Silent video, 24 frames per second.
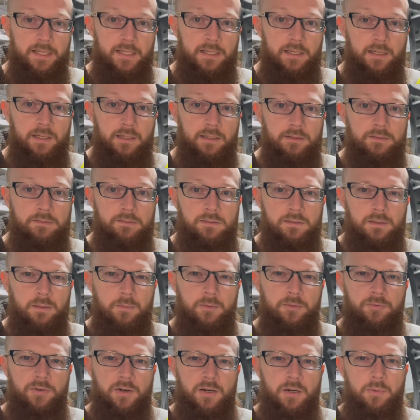here, a little
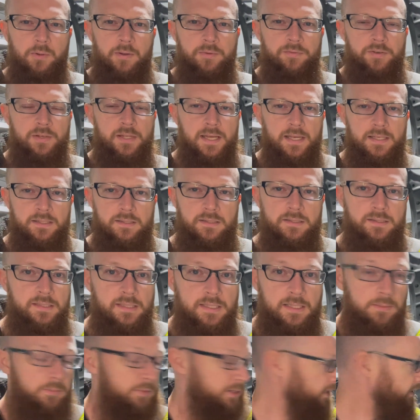bit far away for you guys to
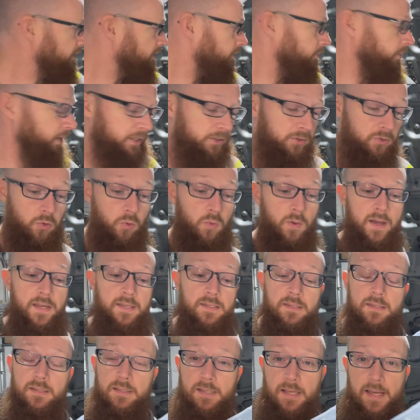see, but it's about
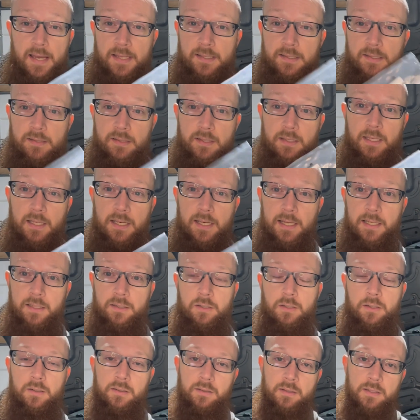twice the size as the
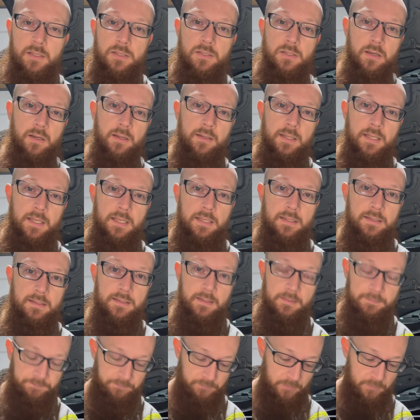connector that's on these.